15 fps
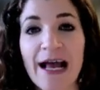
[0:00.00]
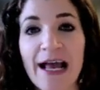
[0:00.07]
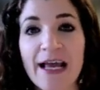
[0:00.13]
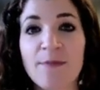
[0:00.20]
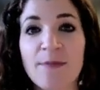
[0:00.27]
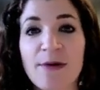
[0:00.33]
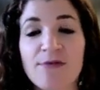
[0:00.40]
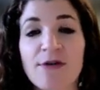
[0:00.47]
I
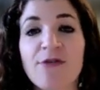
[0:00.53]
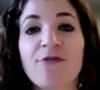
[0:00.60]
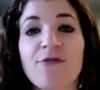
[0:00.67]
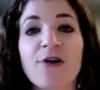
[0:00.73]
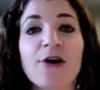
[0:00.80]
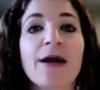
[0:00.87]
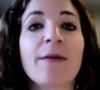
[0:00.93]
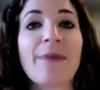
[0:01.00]
can be
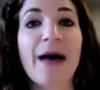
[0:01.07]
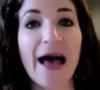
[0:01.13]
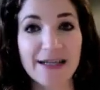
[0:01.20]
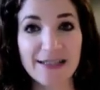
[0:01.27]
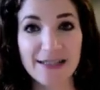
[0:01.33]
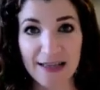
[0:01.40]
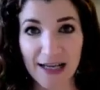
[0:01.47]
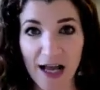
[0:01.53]
referring
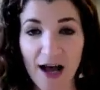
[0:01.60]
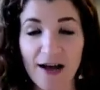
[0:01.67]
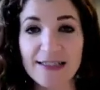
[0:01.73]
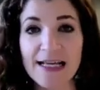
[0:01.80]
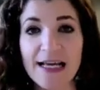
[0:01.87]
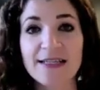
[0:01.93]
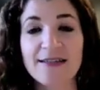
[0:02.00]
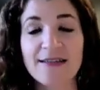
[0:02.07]
back to the
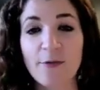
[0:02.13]
content